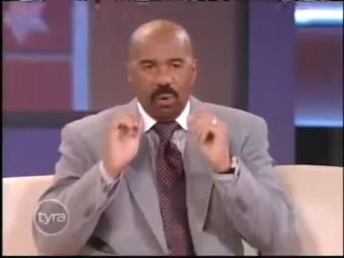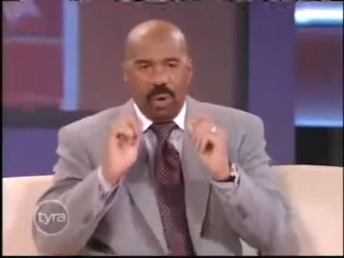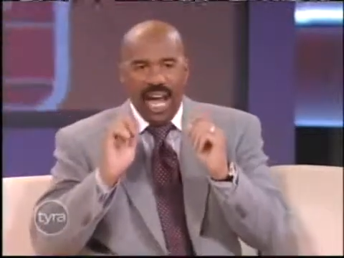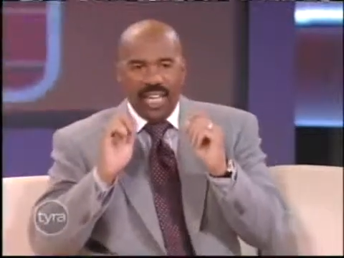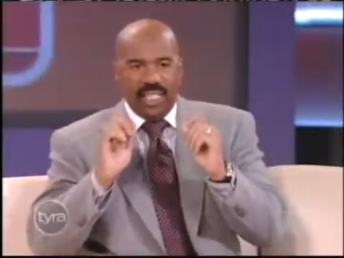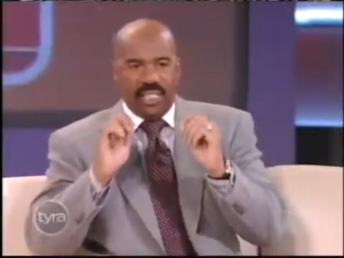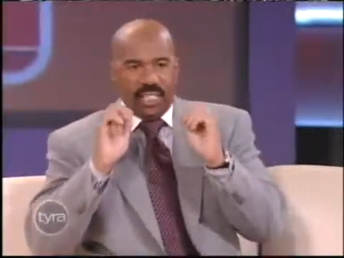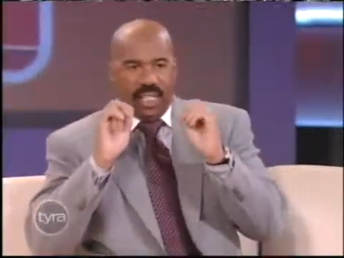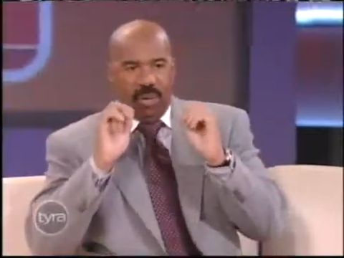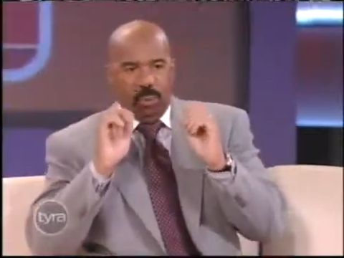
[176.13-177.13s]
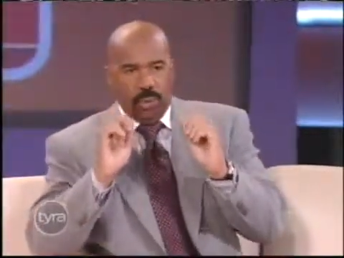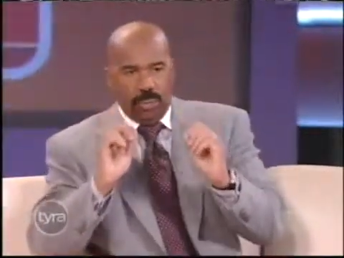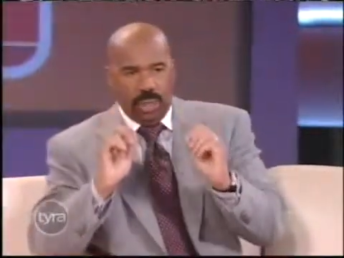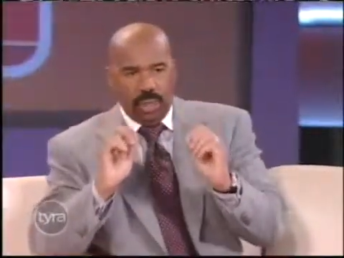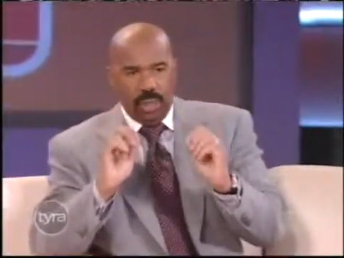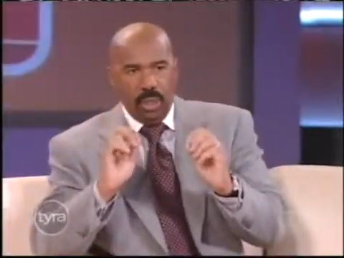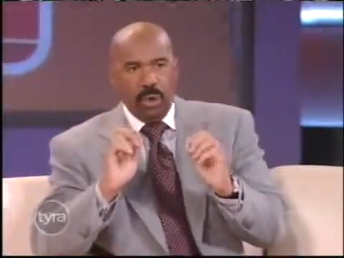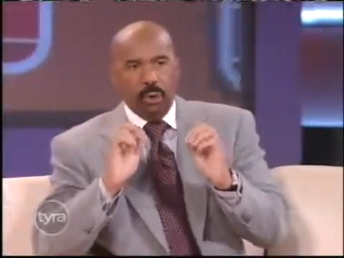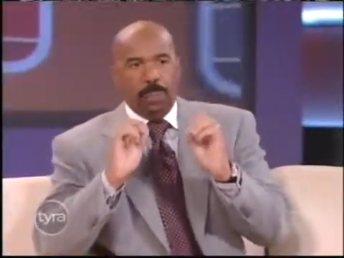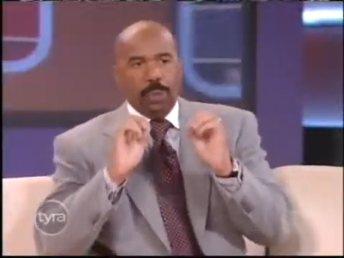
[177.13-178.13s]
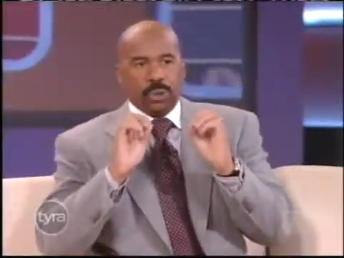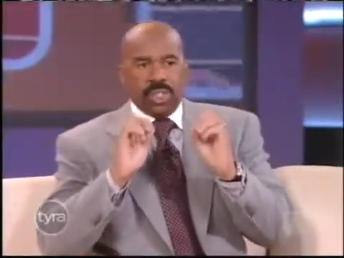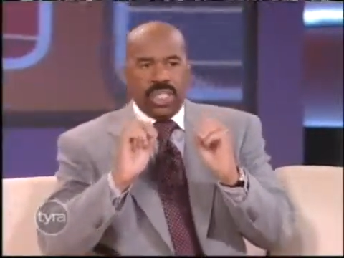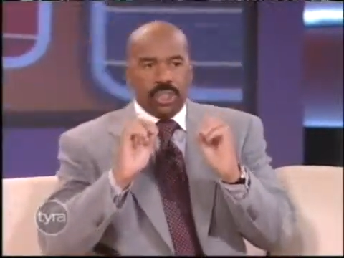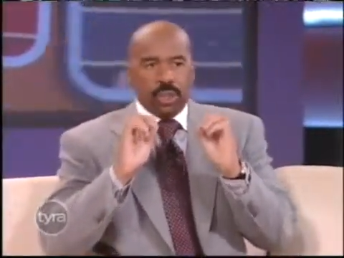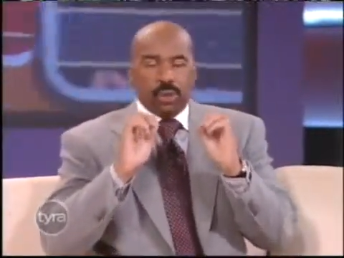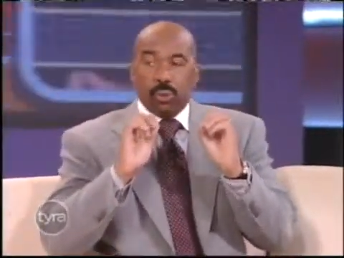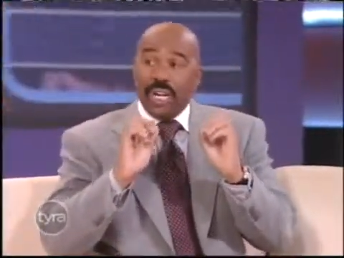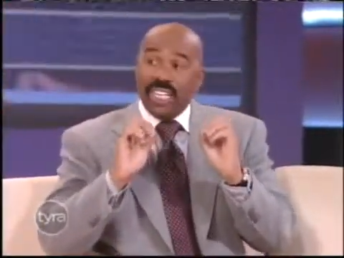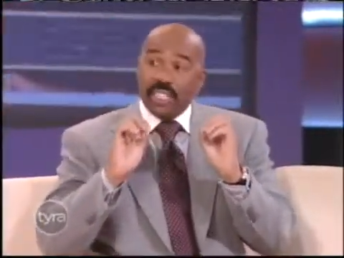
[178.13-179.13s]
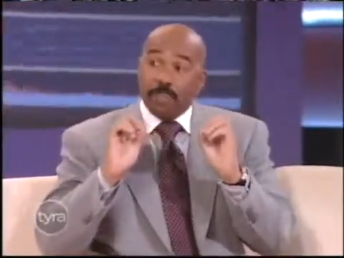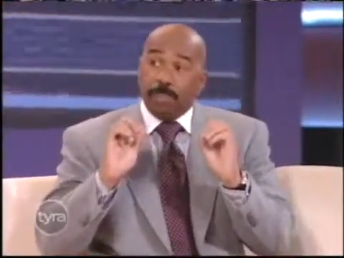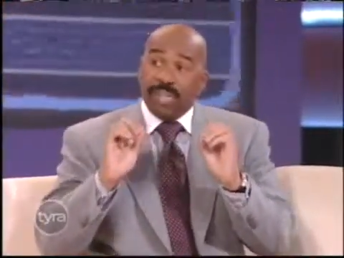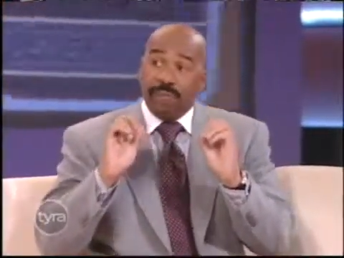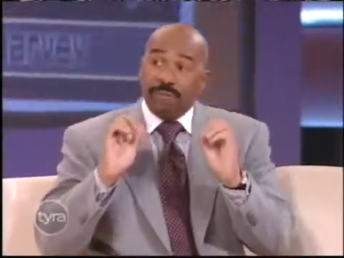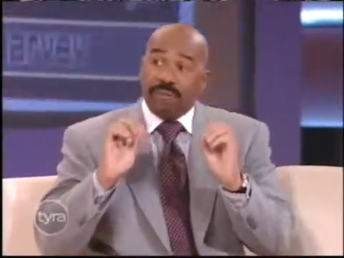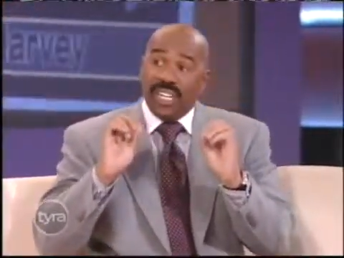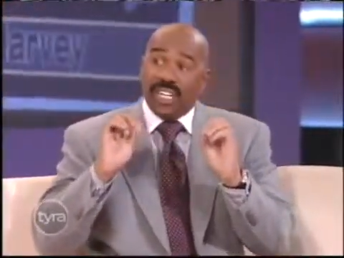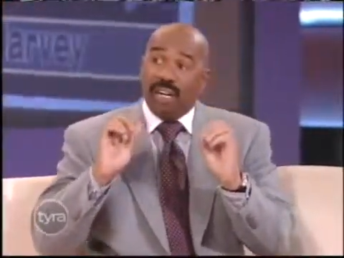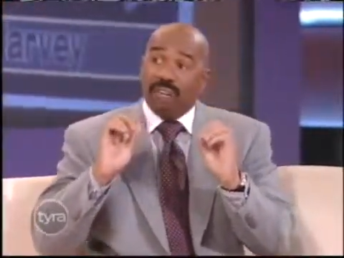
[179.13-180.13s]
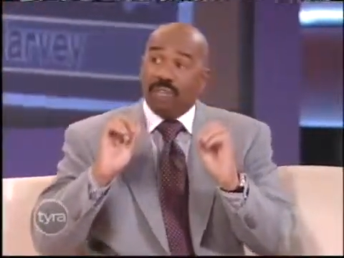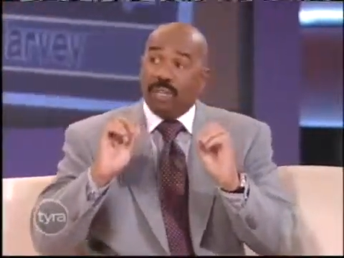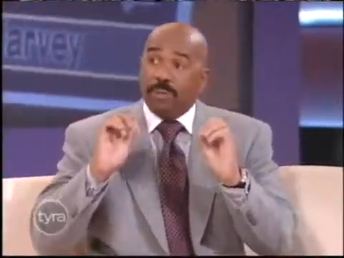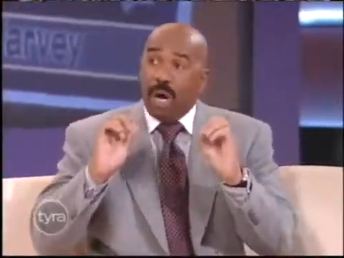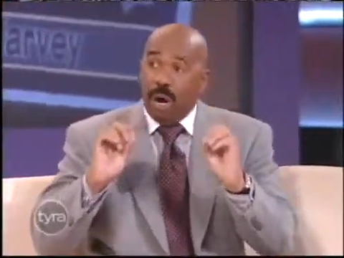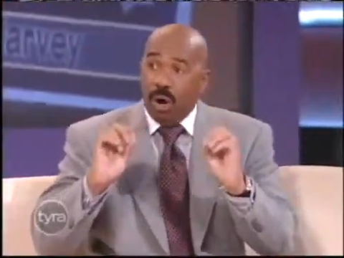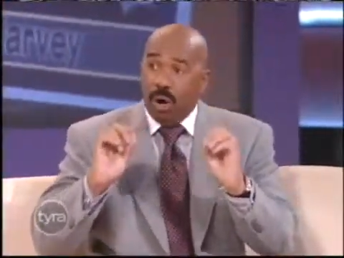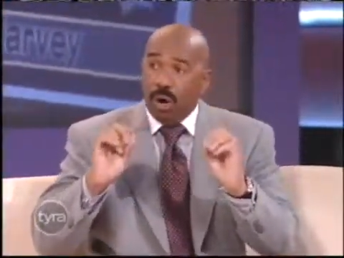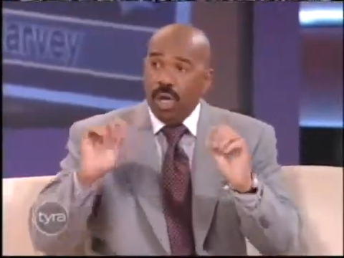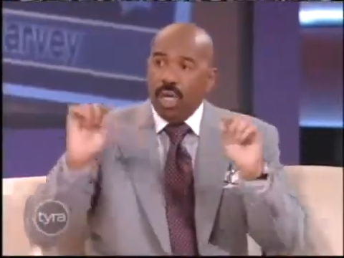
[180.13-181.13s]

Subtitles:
Why is it that women who possess the greatest benefit of them all,